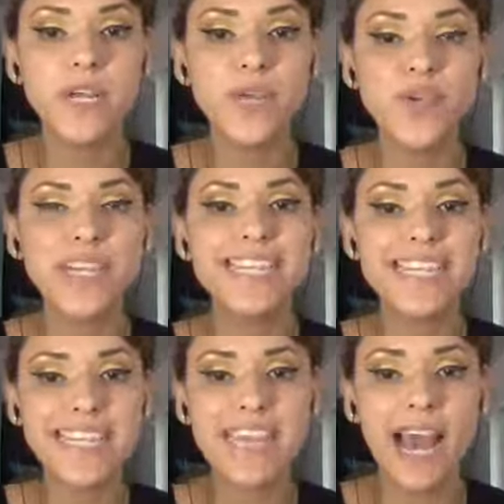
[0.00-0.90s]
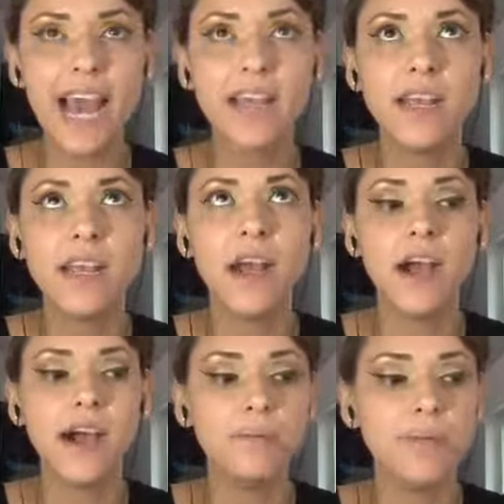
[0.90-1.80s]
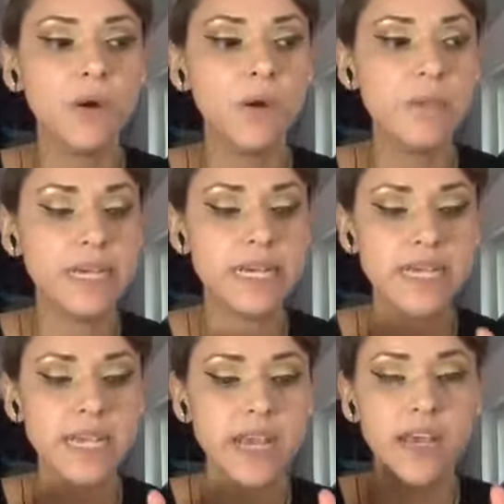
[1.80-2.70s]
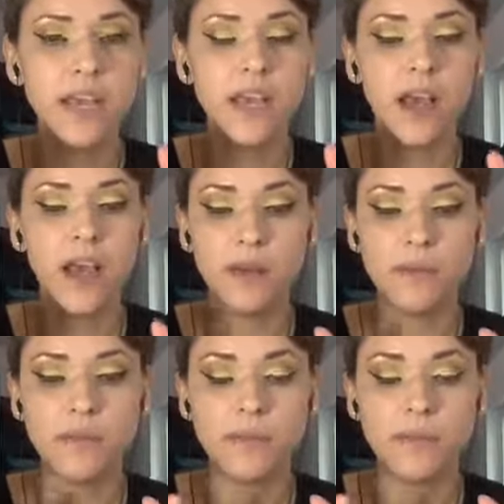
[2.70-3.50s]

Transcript: and you can see that, because uh,